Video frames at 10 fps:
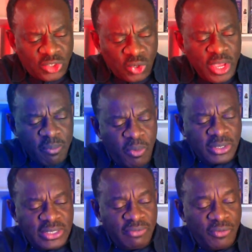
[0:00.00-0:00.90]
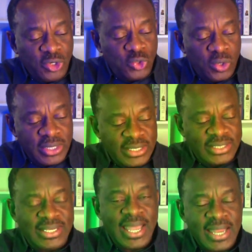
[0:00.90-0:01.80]
it's so important for you to
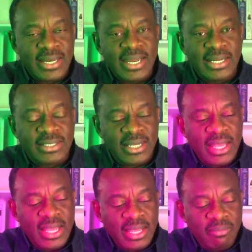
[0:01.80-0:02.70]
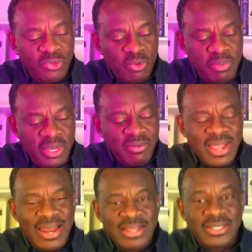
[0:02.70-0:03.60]
understand that to
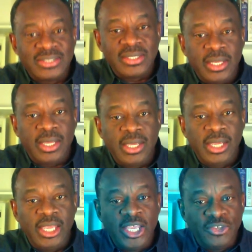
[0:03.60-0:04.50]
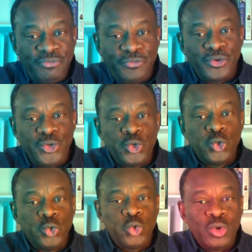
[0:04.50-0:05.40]
be realistic is for
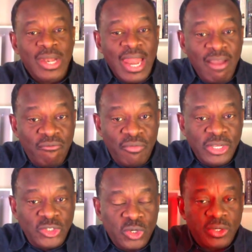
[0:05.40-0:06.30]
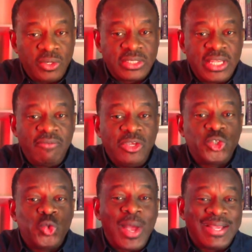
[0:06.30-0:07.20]
you to leverage on yourself,
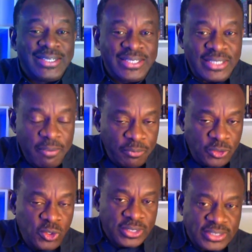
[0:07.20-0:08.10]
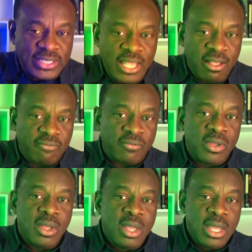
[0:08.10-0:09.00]
is to accept
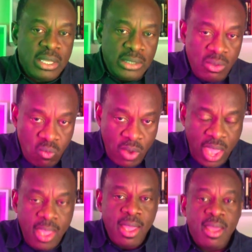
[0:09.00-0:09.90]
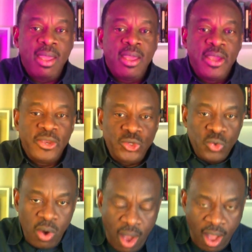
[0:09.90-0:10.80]
yourself the way
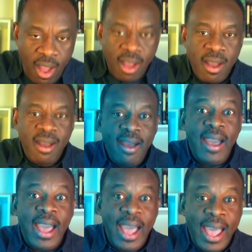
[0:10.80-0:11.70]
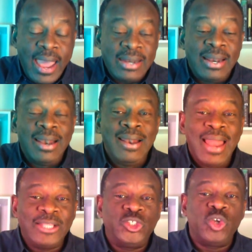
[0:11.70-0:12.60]
you are
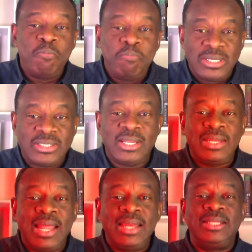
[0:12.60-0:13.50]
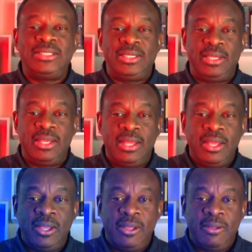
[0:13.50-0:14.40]
and let your personality